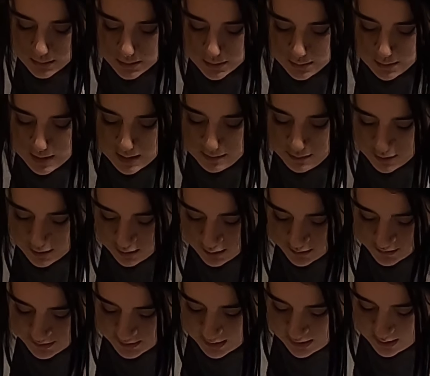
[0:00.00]
2
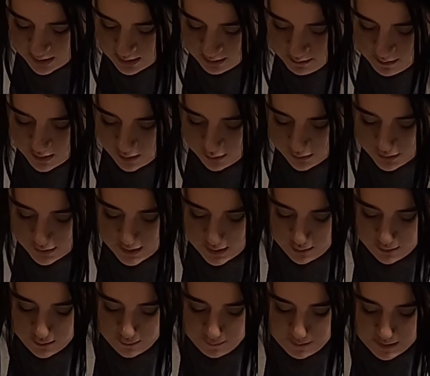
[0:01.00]
eyeballs, and then a mouth
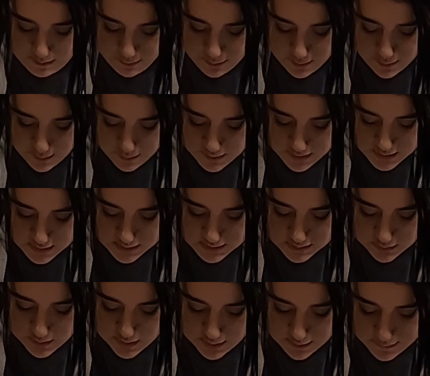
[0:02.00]
out of pepperoni
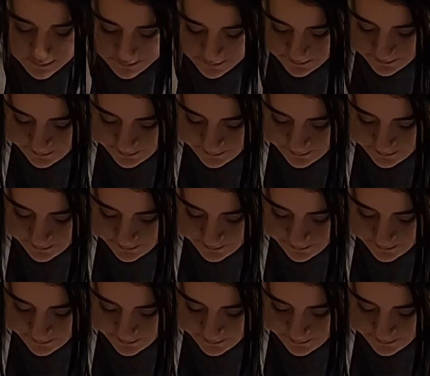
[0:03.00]
as well.